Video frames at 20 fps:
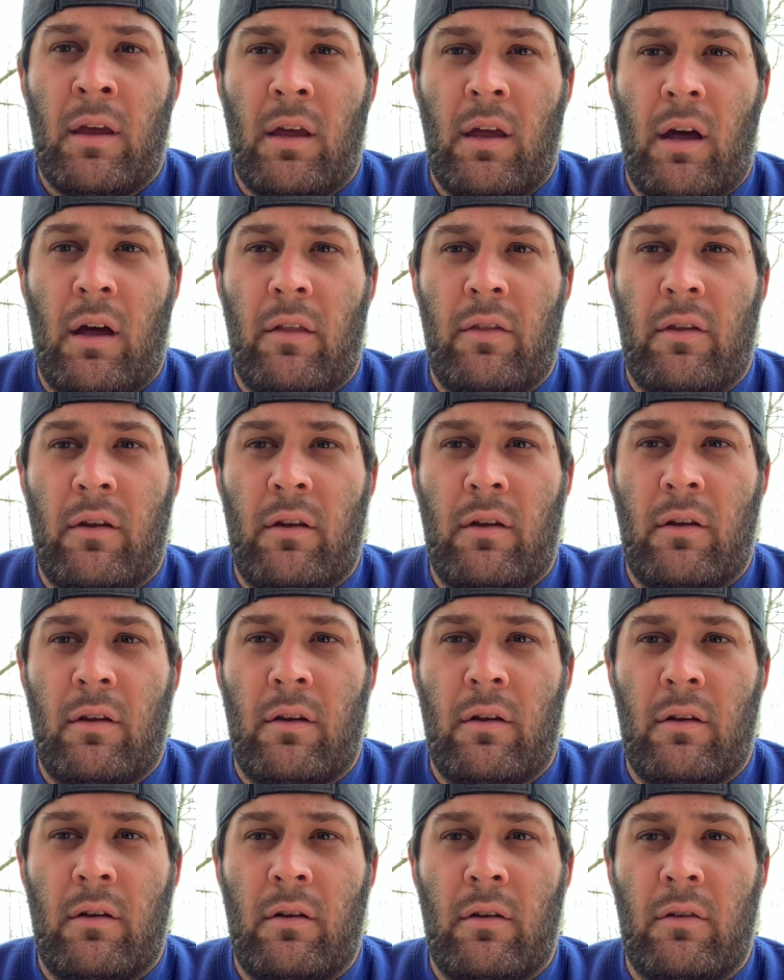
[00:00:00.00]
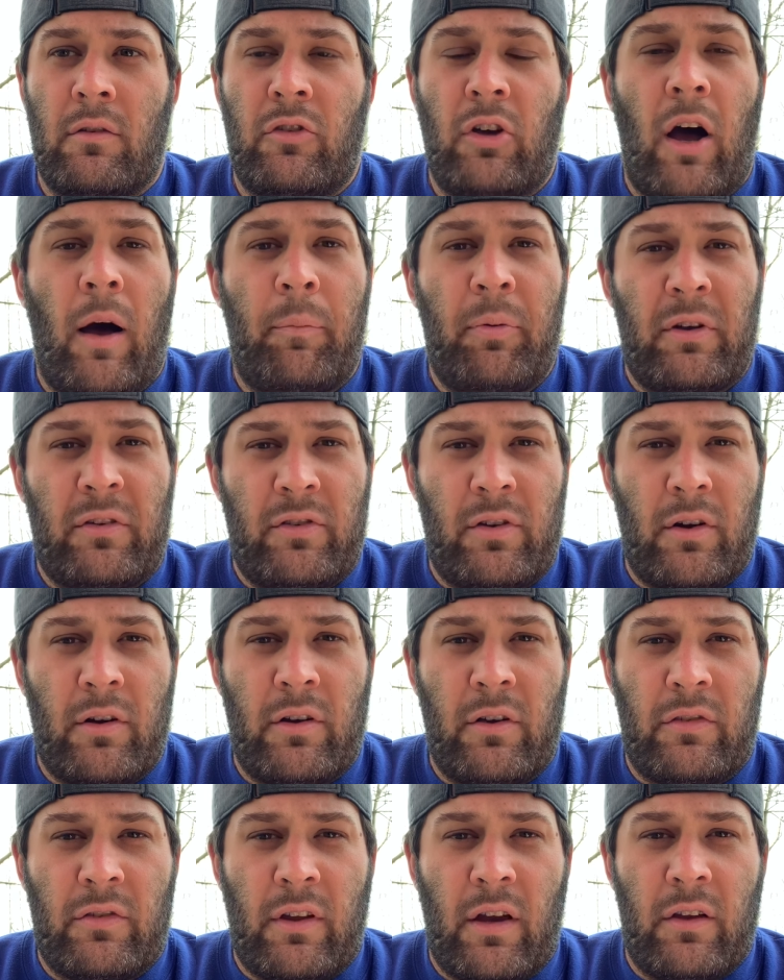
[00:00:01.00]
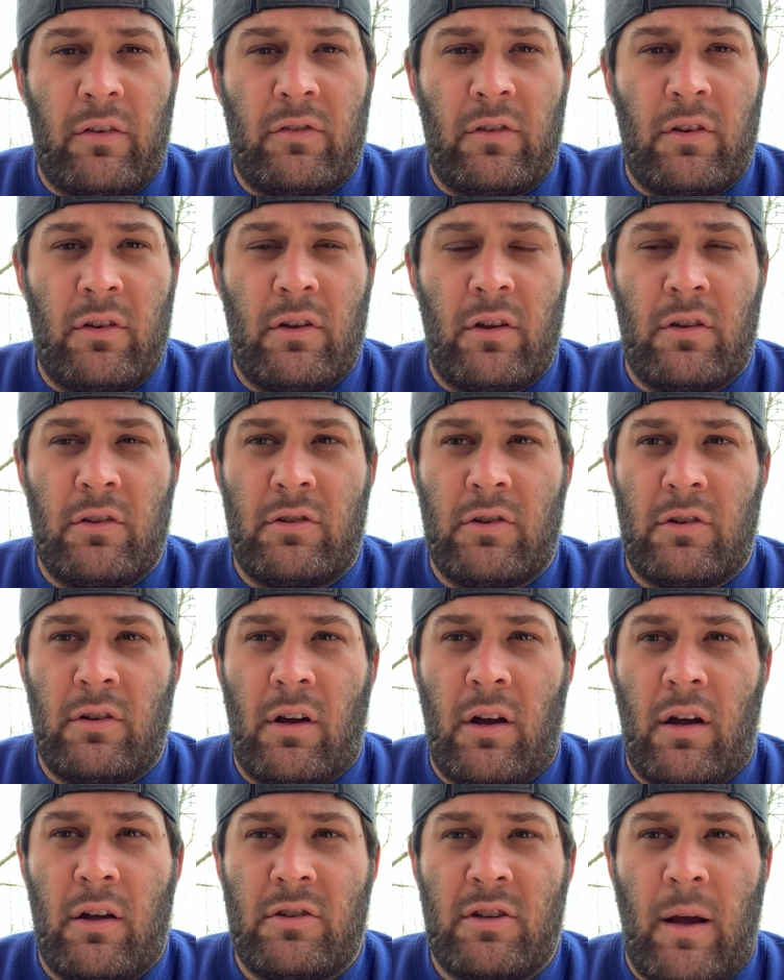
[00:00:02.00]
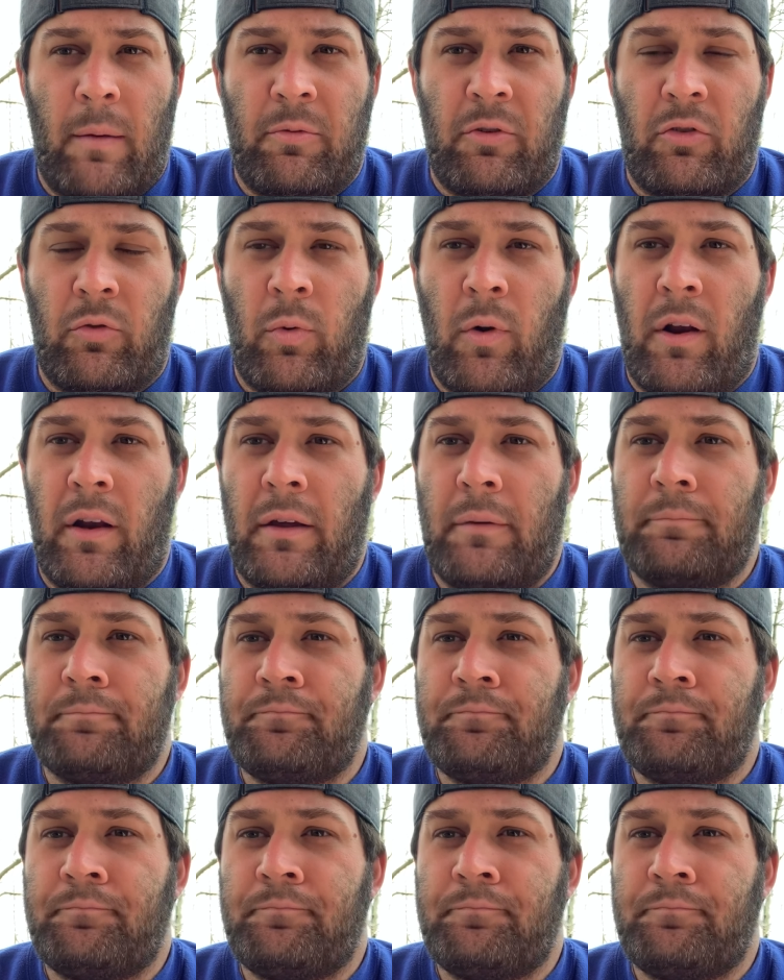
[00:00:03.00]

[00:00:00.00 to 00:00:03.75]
the topics that are discussed in the chapter 20.